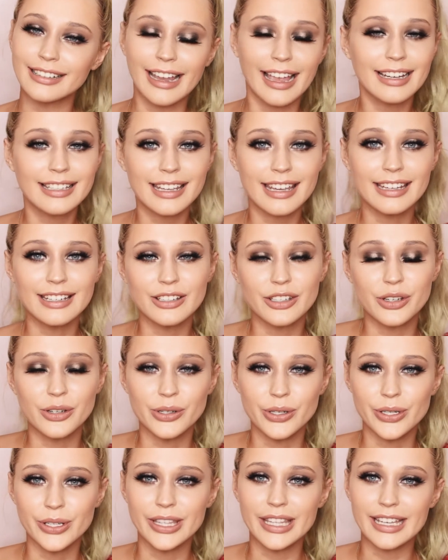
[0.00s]
get
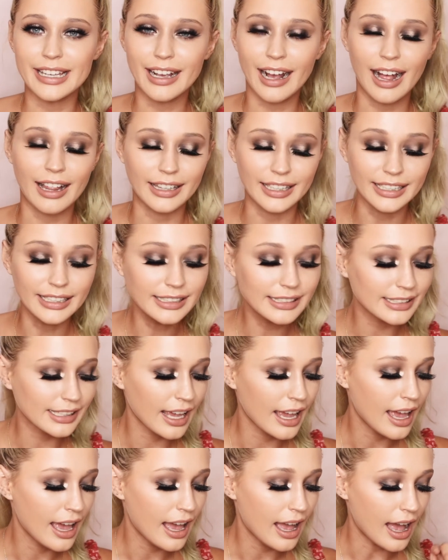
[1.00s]
into the colours.
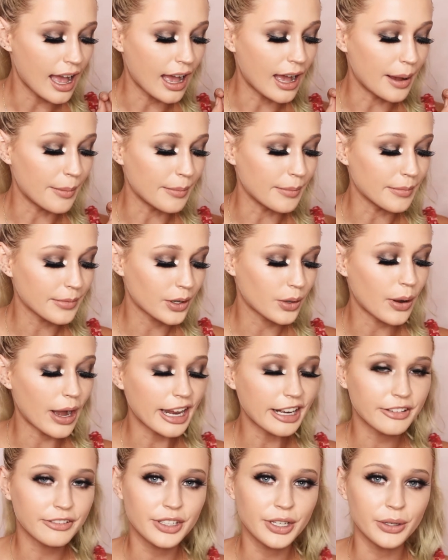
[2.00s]

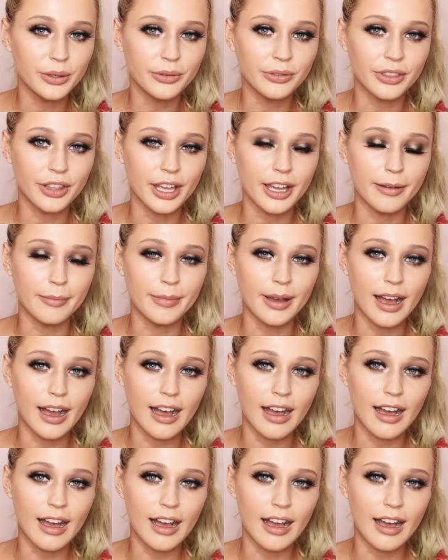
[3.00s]
Quite a few of them